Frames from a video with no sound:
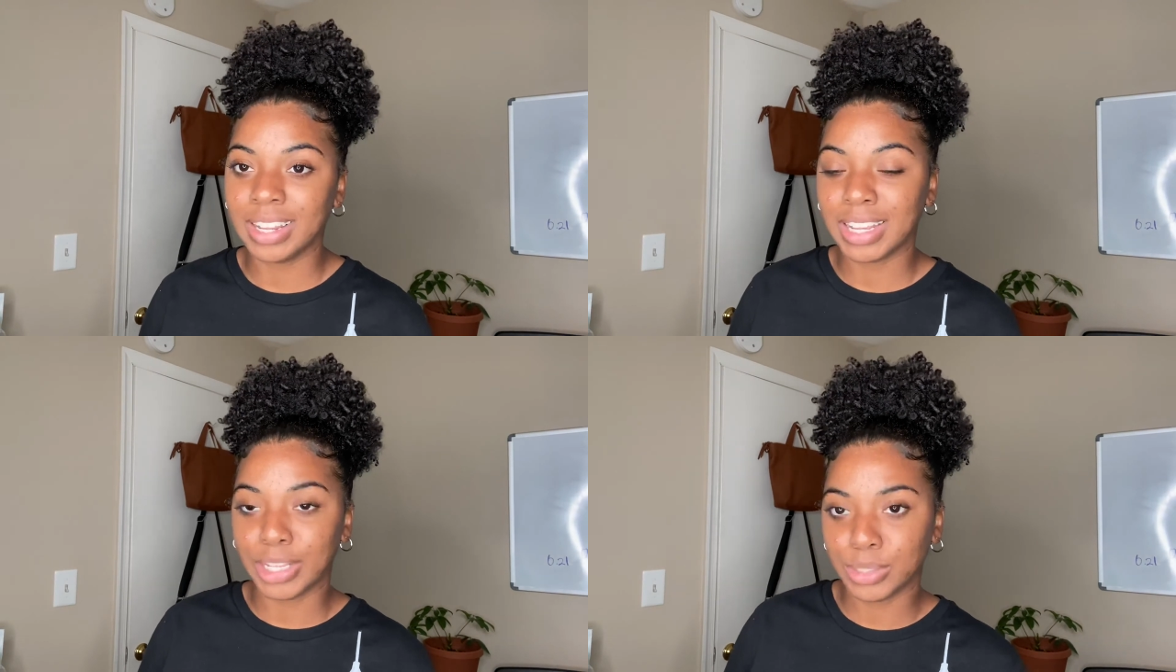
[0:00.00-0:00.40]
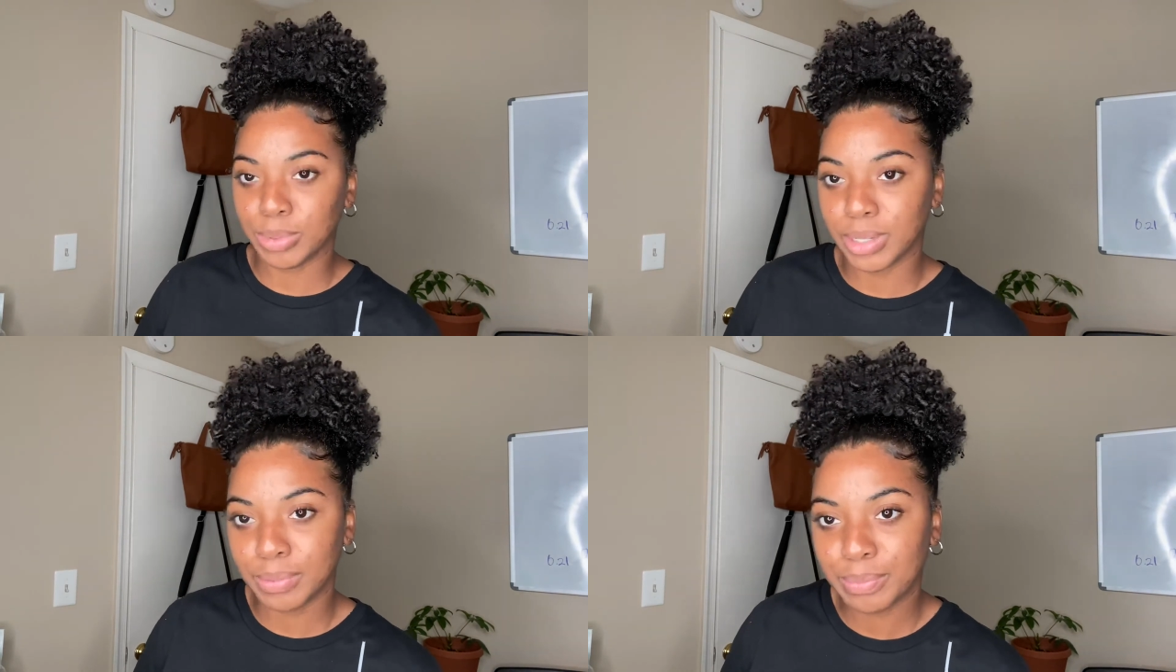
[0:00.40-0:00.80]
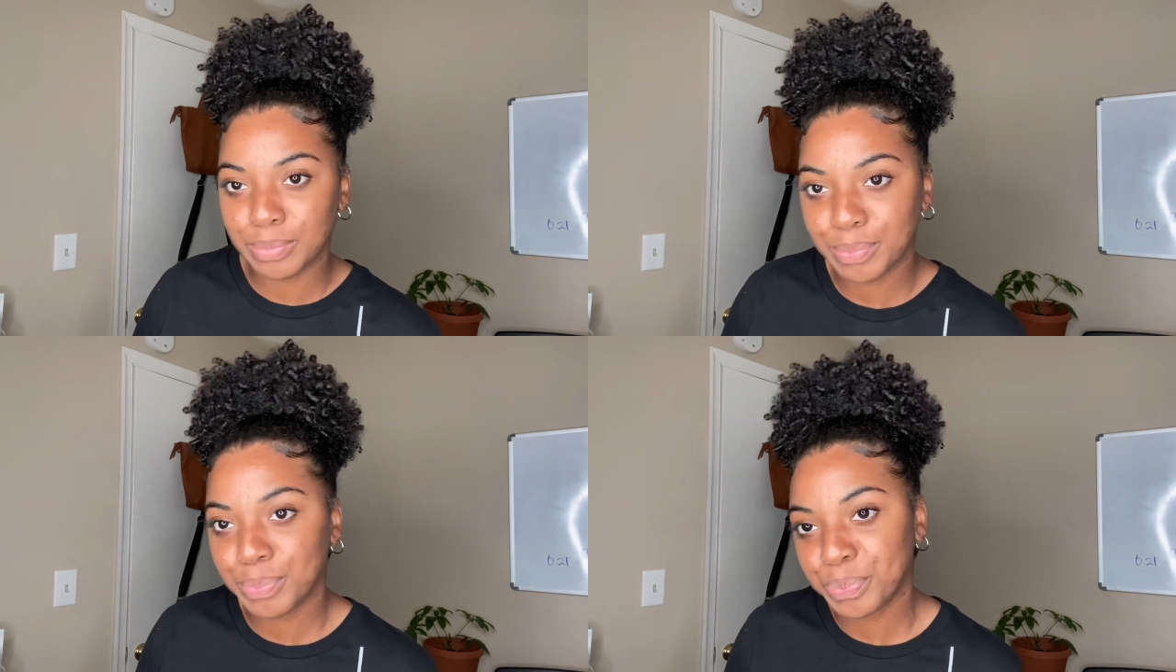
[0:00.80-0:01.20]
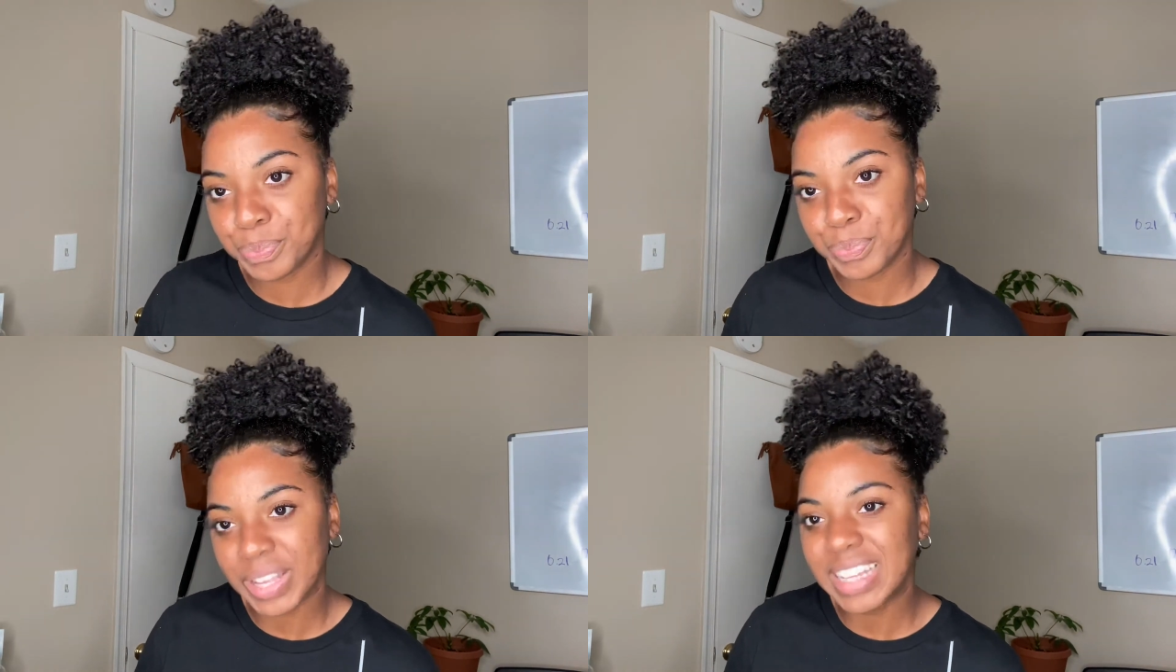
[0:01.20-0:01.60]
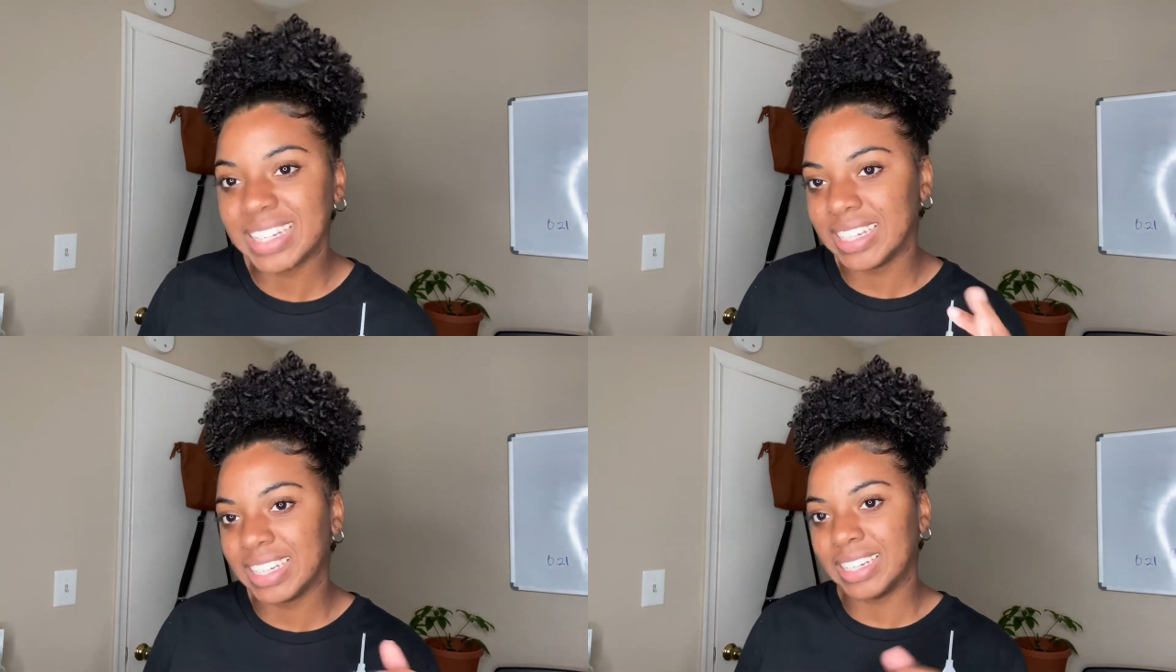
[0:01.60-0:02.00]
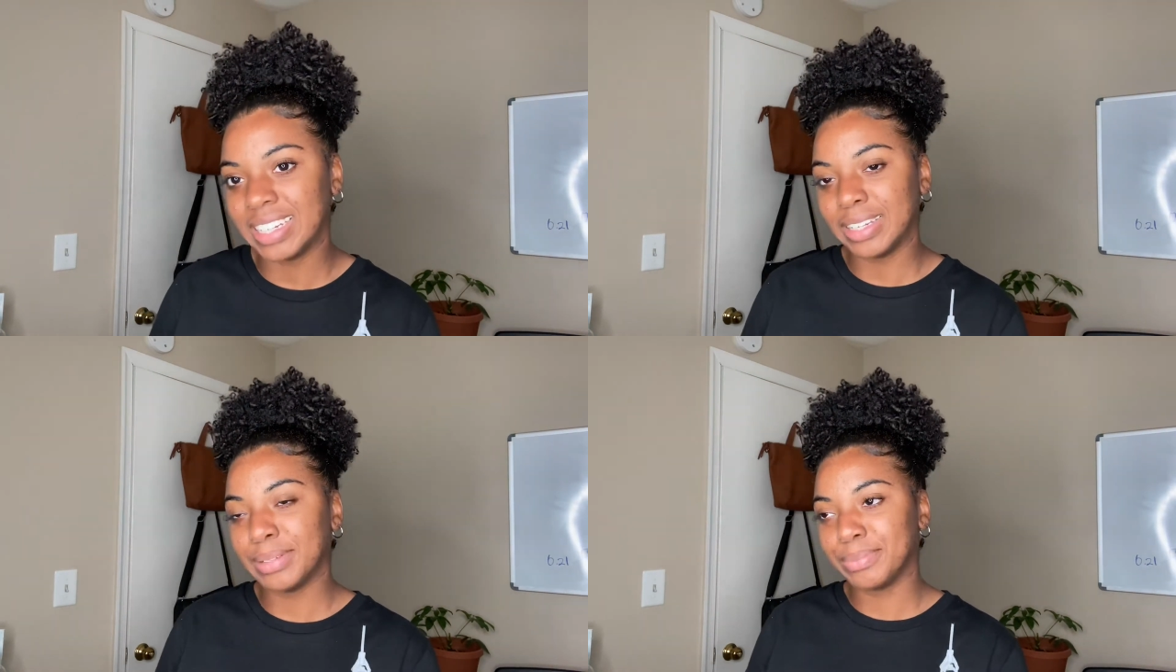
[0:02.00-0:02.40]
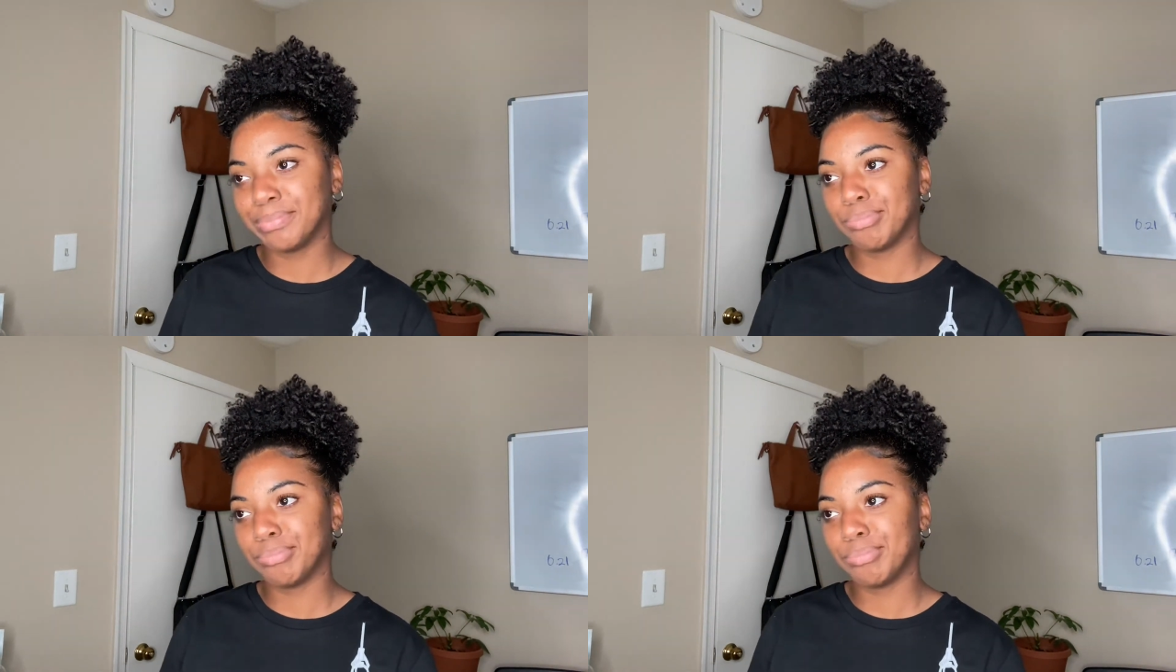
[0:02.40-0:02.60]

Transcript: and guess what? Deleted it.